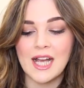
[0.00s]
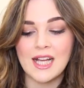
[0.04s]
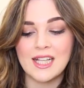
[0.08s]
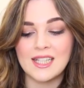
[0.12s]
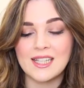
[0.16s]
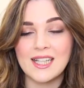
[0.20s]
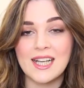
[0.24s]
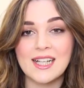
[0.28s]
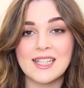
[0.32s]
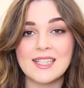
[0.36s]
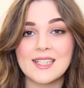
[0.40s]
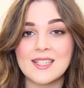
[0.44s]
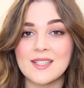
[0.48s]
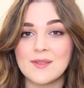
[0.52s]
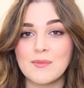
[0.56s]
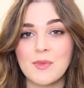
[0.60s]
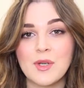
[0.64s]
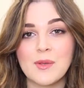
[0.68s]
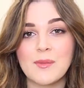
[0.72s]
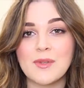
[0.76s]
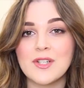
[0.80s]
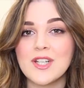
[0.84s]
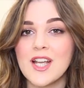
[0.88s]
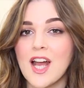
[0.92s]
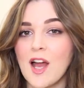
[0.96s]
and that's
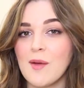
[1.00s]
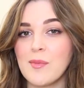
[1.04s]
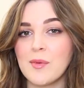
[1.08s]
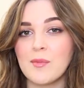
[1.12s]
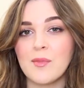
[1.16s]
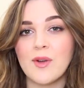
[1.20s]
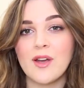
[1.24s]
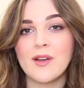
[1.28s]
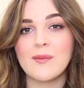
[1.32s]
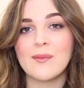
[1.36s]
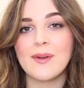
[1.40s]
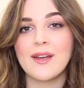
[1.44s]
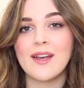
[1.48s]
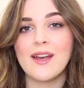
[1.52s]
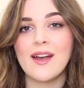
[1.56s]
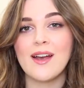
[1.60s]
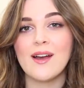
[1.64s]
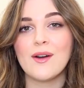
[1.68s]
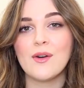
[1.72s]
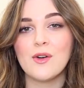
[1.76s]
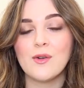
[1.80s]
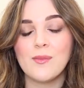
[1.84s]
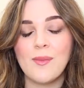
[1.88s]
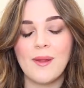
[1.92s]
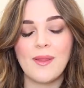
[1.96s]
pretty much how I've been wearing my
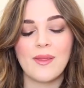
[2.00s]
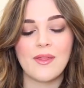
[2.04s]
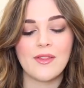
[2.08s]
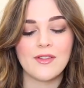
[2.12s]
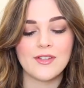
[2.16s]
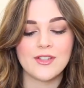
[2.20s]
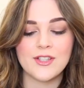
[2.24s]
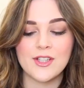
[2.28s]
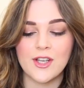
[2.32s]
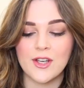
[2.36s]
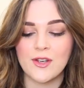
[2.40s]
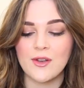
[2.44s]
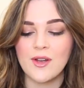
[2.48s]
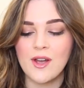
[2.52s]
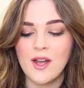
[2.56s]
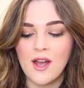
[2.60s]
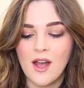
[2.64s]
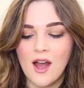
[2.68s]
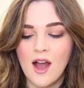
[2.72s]
hair all month. So